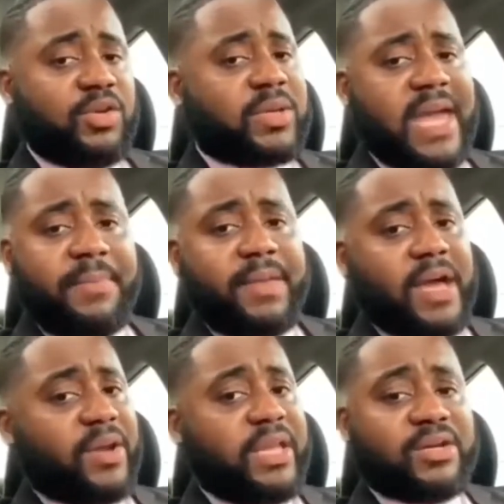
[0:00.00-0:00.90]
You can't be
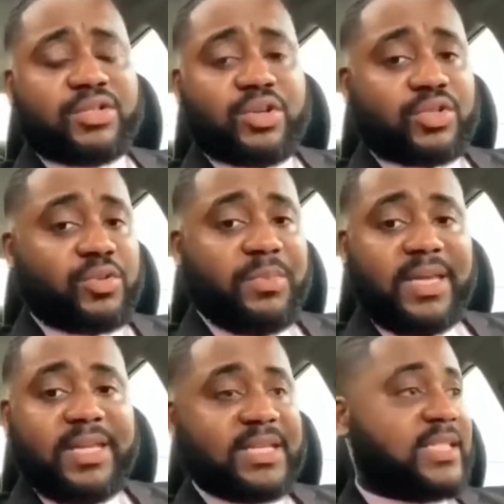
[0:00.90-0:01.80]
out here on social
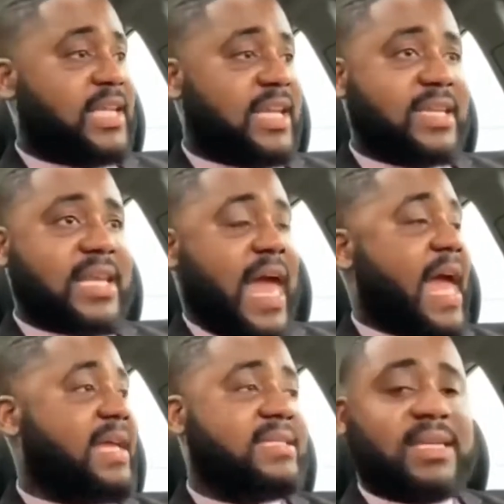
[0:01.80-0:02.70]
media shaking your
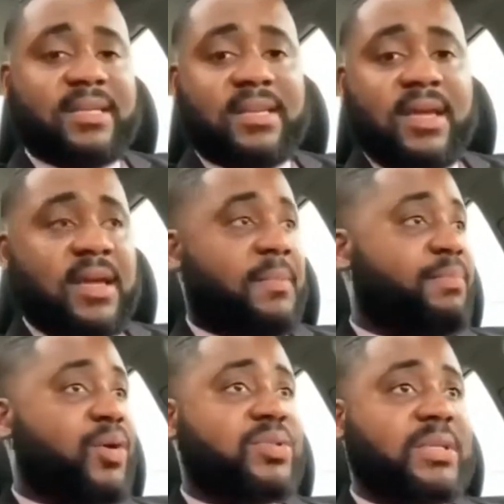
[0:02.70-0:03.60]
ass and
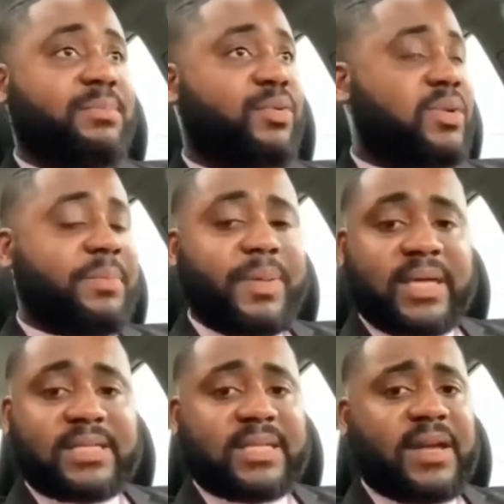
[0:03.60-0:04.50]
posting booty
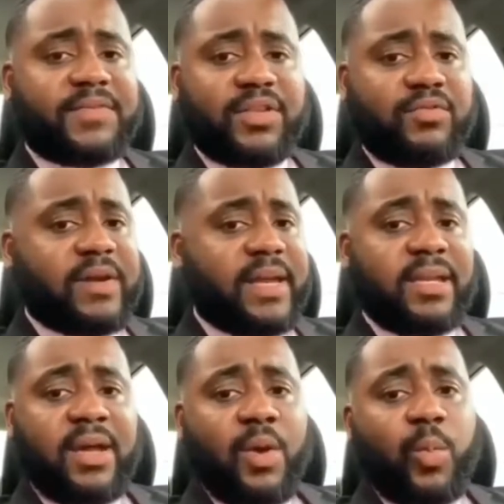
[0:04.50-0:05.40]
pics left and right.
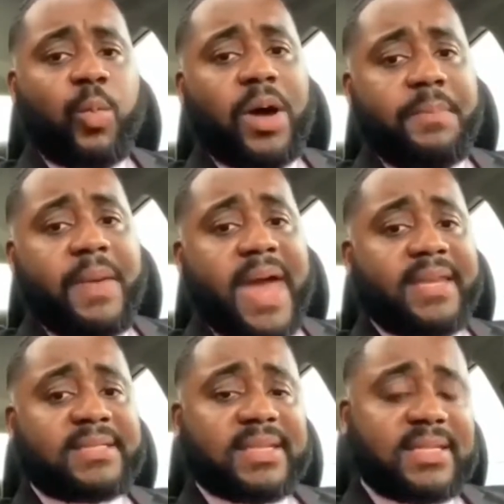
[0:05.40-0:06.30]
What
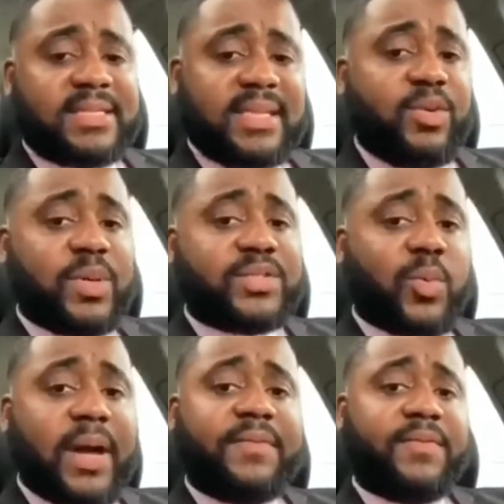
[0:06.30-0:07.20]
man is gonna see you
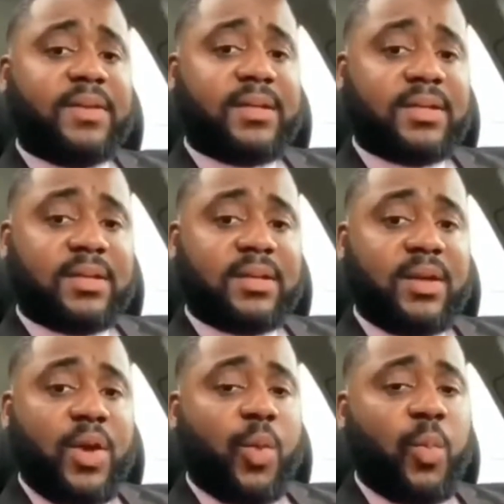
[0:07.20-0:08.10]
as wifey?
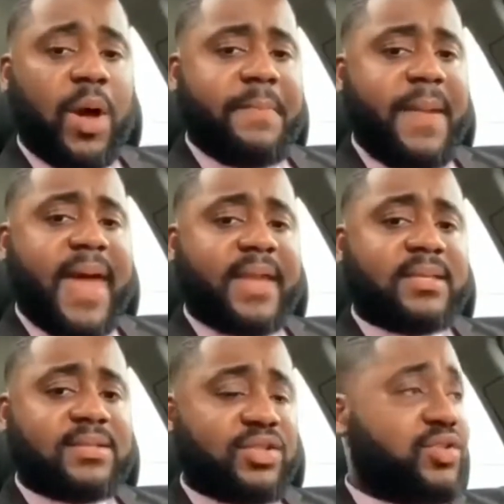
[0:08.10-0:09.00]
What
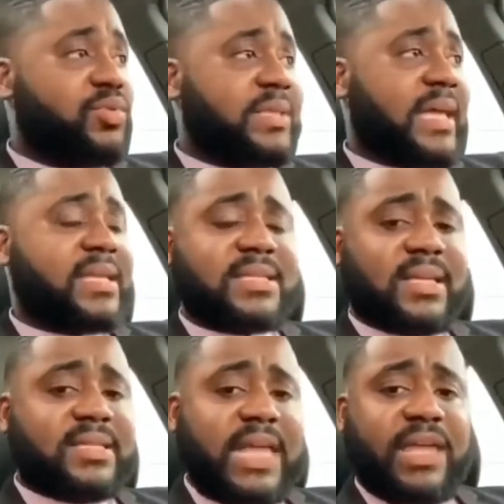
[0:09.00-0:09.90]
man do you think is
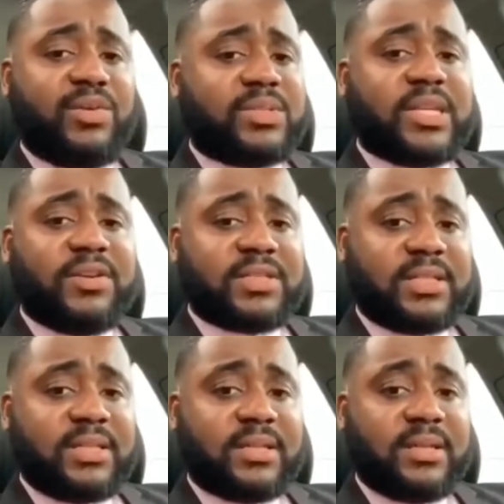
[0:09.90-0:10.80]
gonna take you
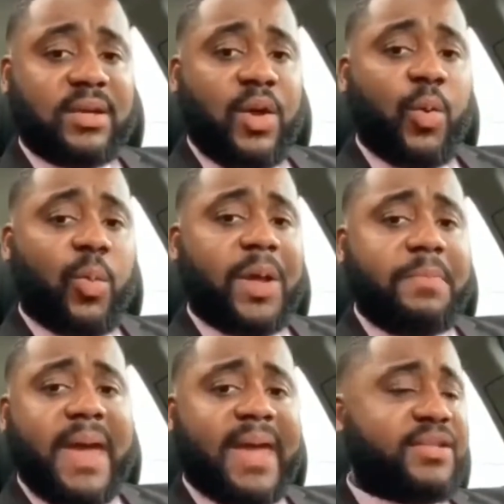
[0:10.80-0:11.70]
seriously?
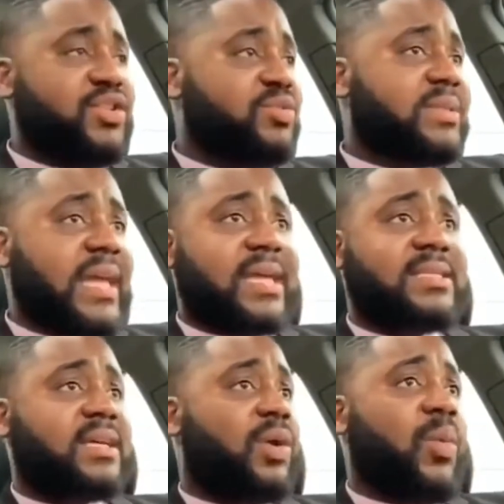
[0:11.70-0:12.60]
What man do you think
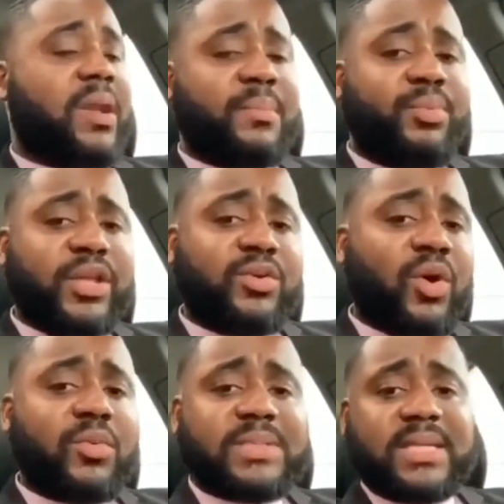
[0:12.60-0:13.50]
is going to want to bring
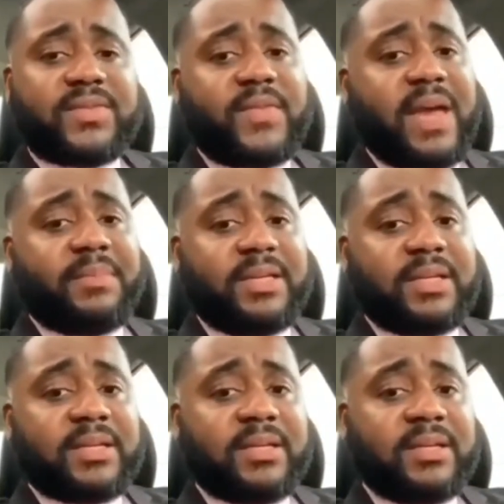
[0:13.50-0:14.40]
you home to his
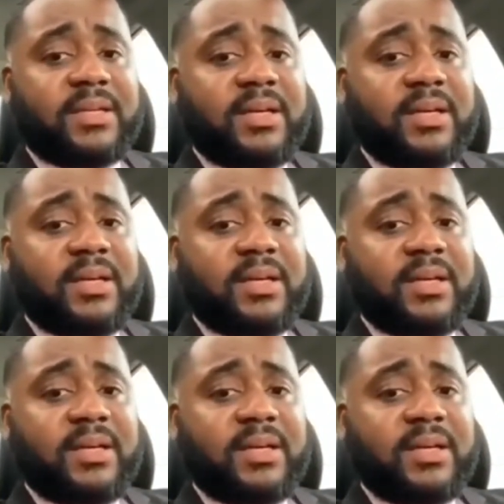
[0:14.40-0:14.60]
family?